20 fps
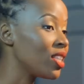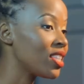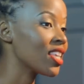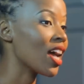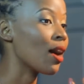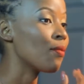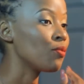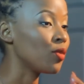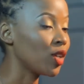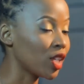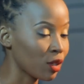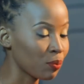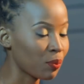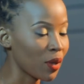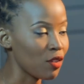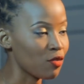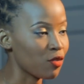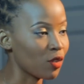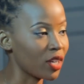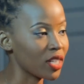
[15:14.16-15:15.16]
Goitse, I'm gonna
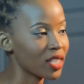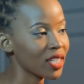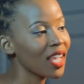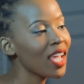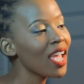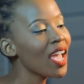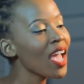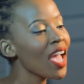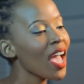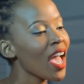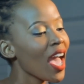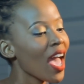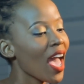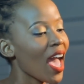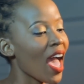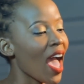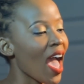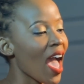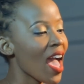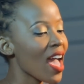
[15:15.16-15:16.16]
pay for it.
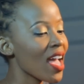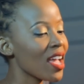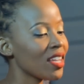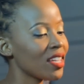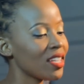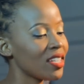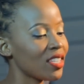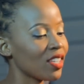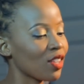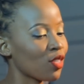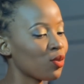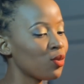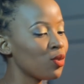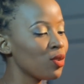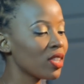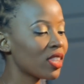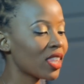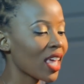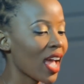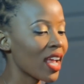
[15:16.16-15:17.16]
And
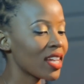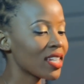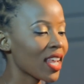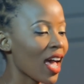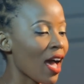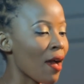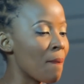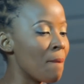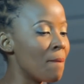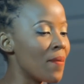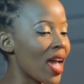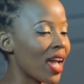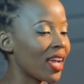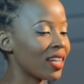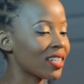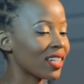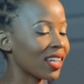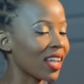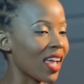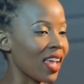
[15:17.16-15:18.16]
through that, I
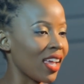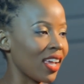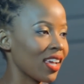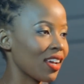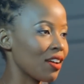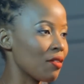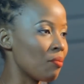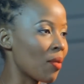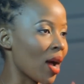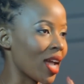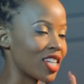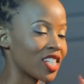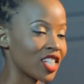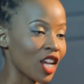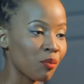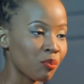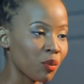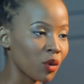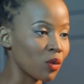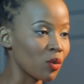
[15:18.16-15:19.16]
met, like, my
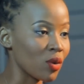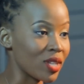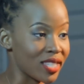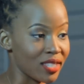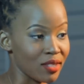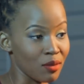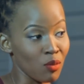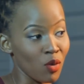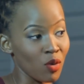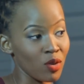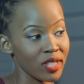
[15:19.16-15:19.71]
chaperone was the